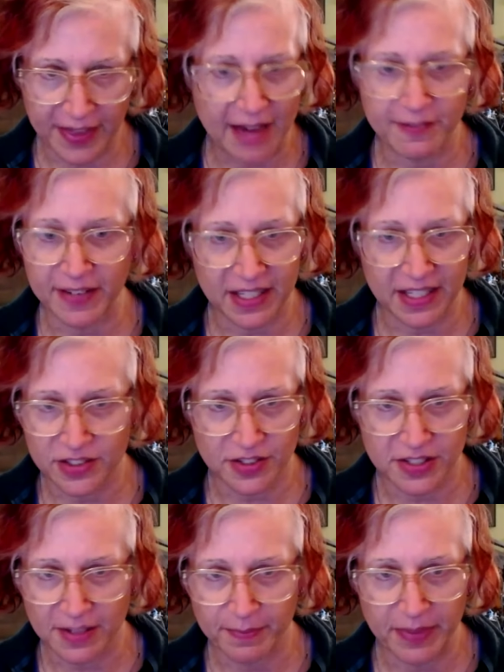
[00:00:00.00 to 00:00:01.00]
advocates or
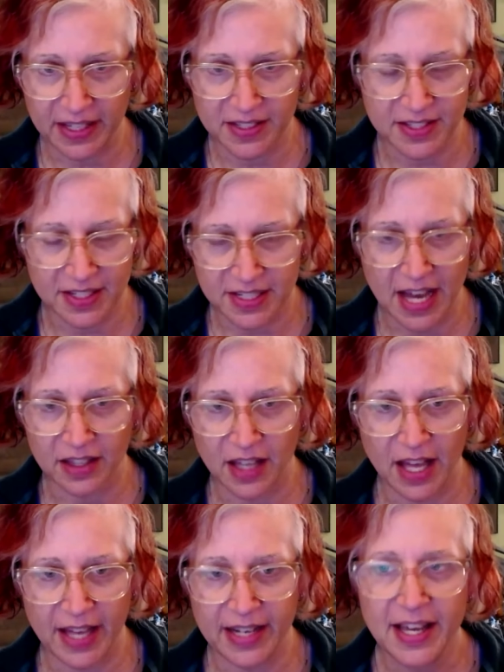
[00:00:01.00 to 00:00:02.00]
something is a
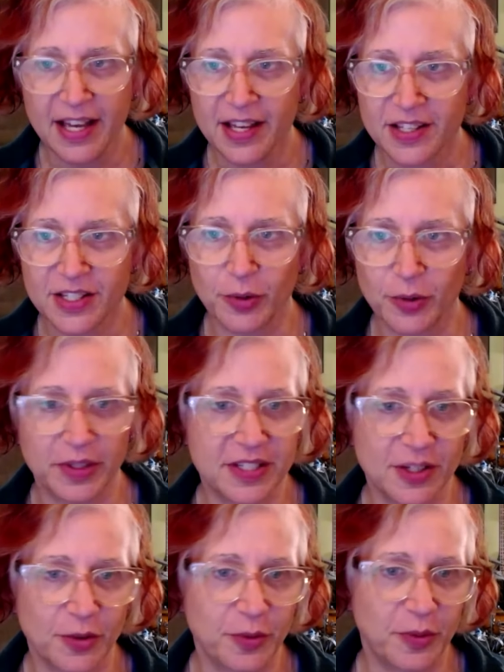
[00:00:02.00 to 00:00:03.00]
tagline. So,
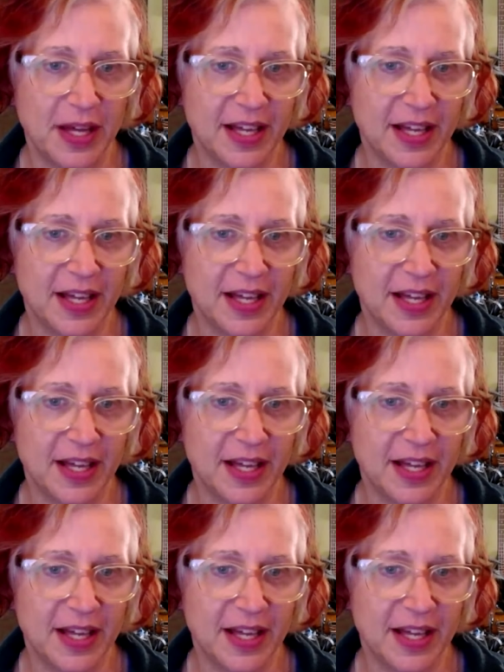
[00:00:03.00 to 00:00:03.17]
so